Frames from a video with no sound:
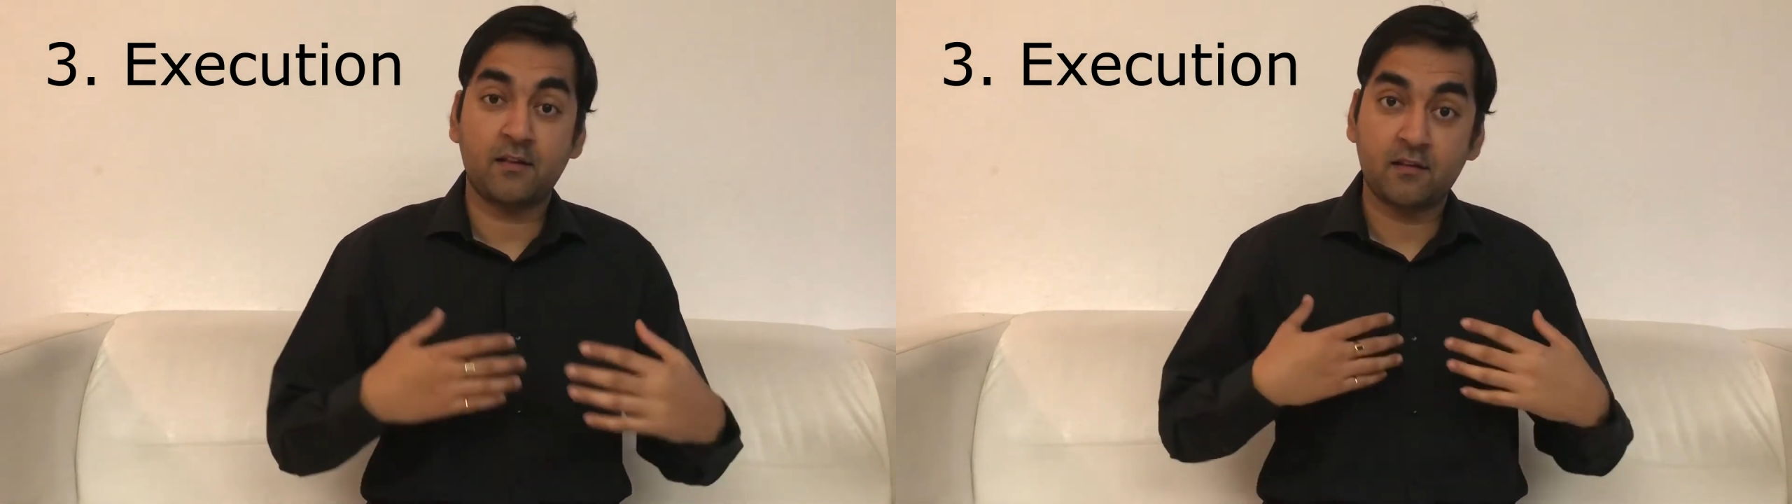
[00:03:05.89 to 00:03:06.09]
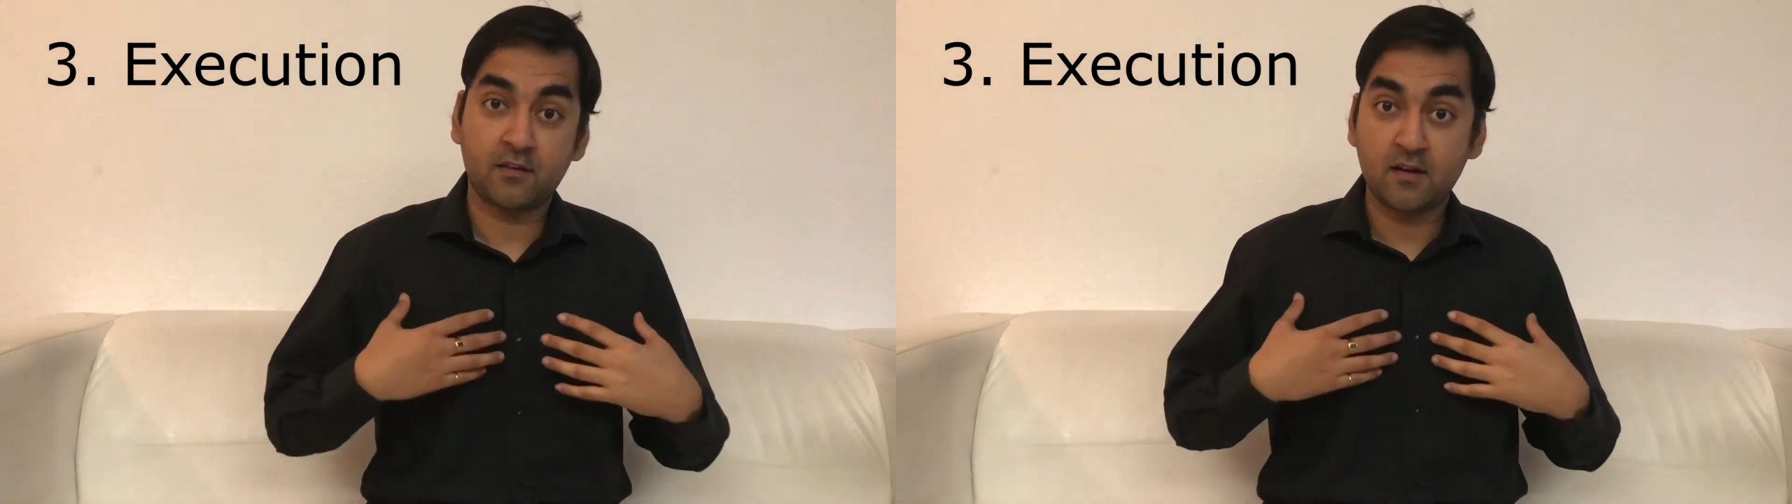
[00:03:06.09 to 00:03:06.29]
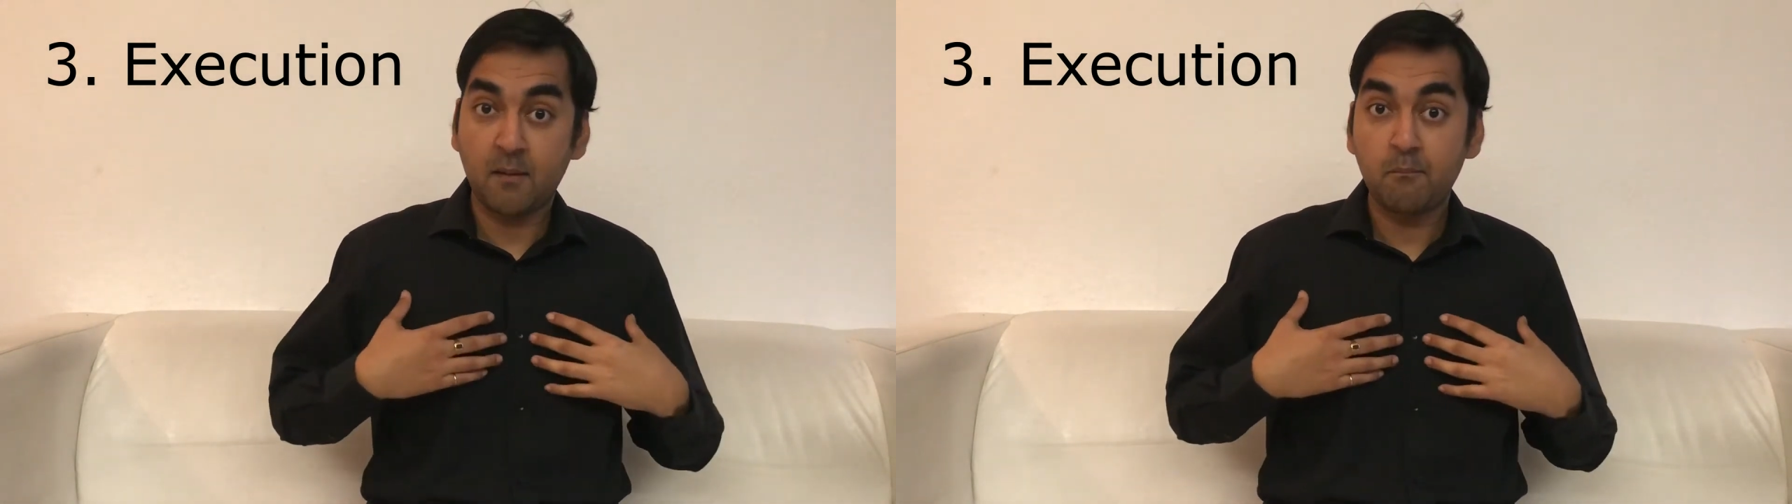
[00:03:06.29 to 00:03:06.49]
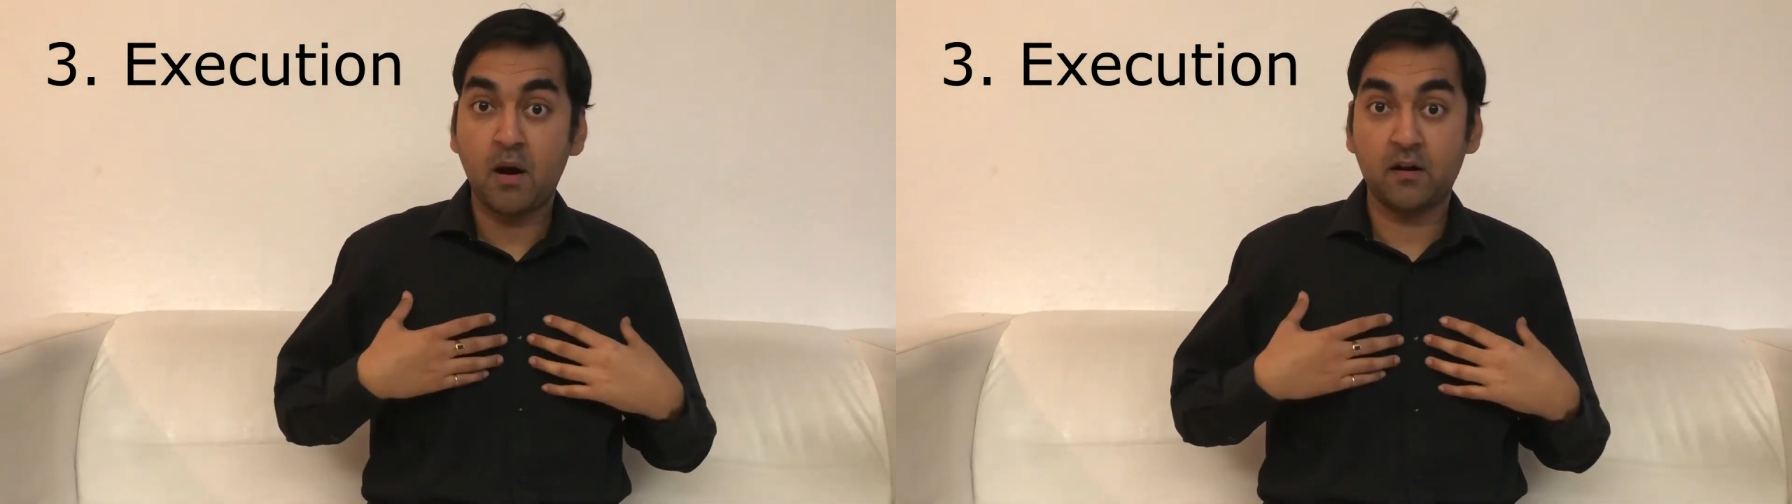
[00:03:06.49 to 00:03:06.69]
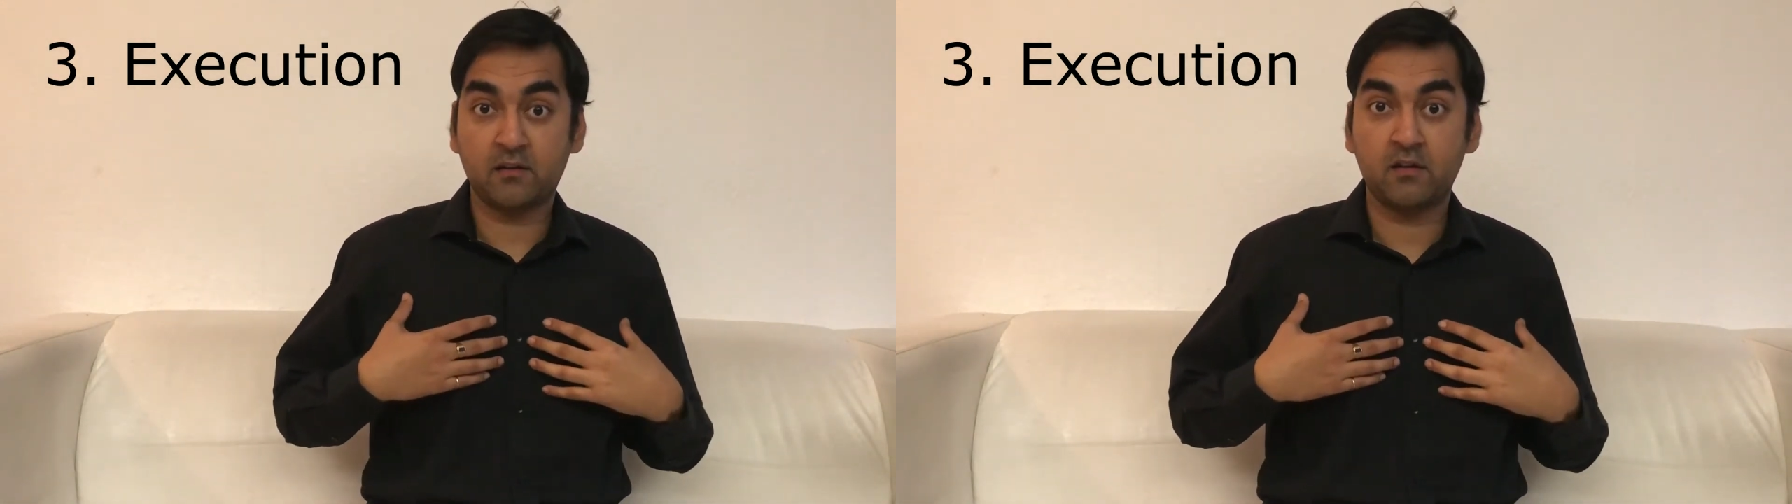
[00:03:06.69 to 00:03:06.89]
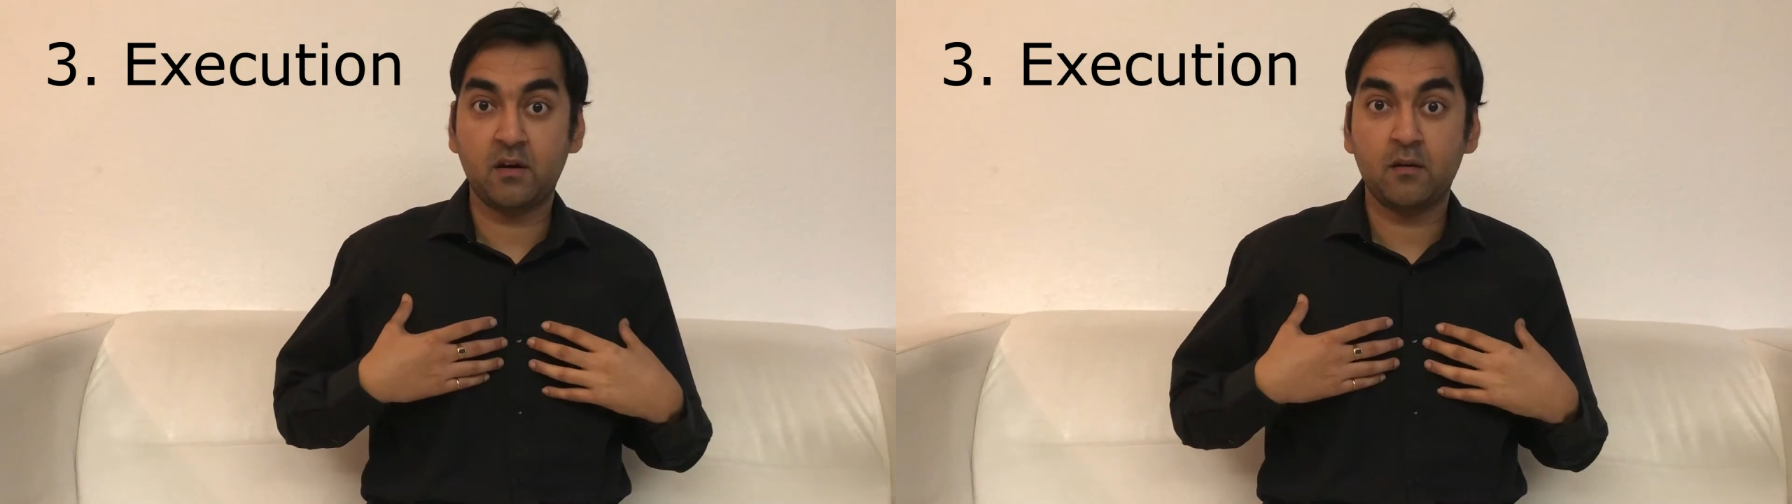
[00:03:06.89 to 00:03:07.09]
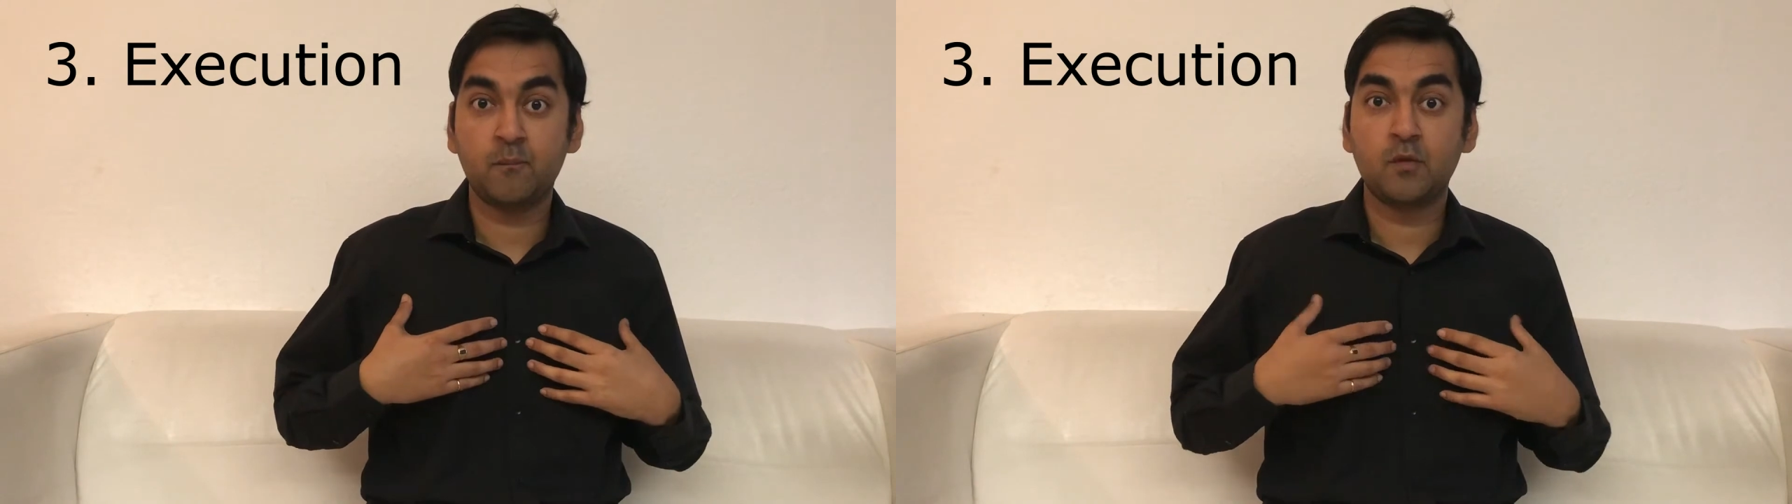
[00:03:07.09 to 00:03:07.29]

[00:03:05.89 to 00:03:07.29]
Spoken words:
a Scrum Master,